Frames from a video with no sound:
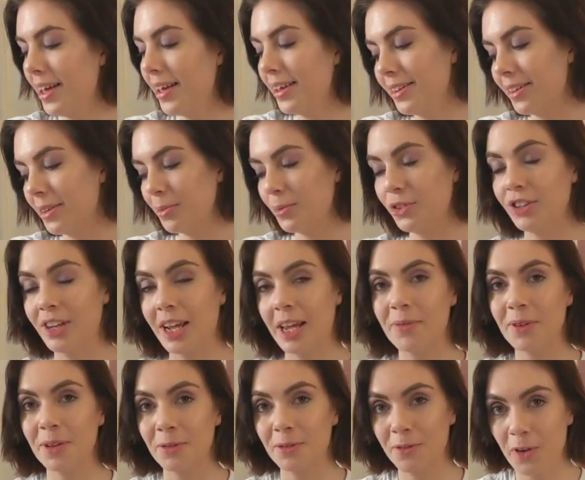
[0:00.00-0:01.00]
some
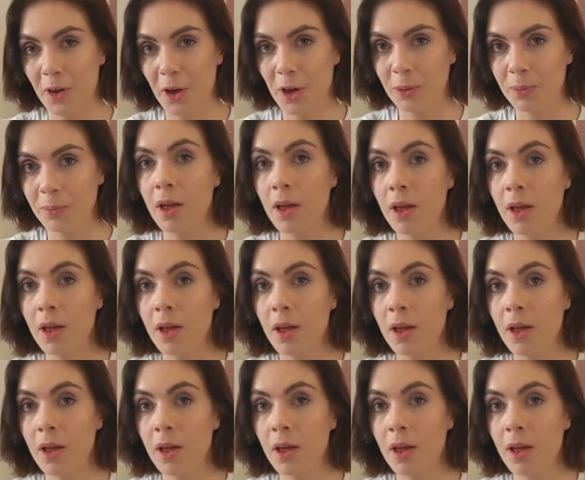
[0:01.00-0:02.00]
shaving foam,
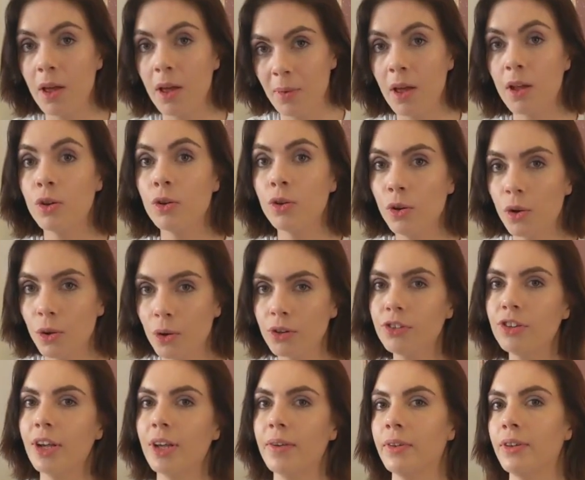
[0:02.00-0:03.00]
not
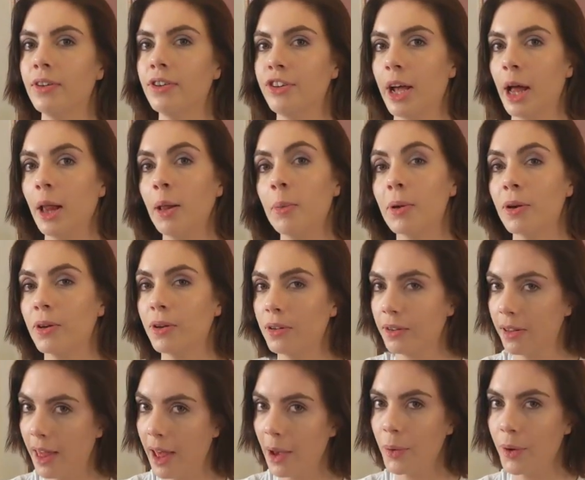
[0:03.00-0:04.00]
shaving gel because
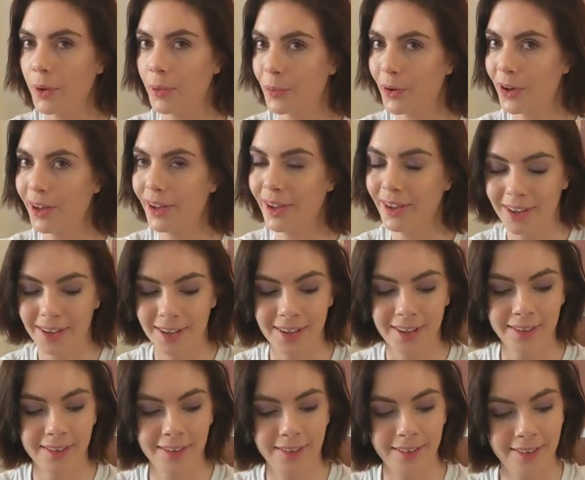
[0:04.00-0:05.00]
that won't work,
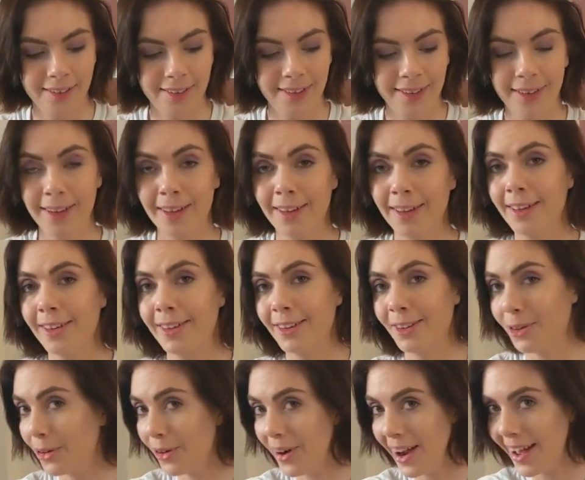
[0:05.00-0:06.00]

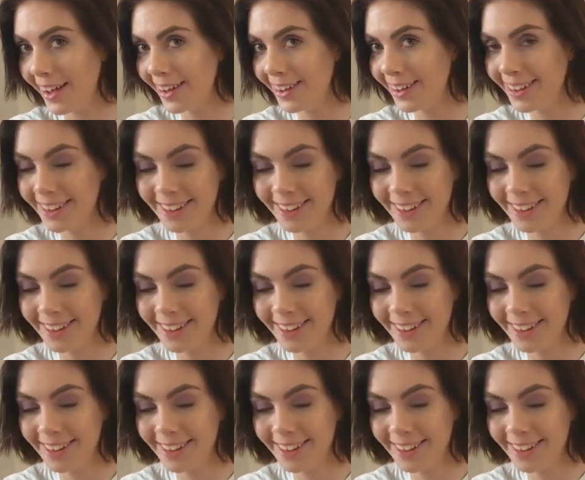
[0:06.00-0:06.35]
your egg,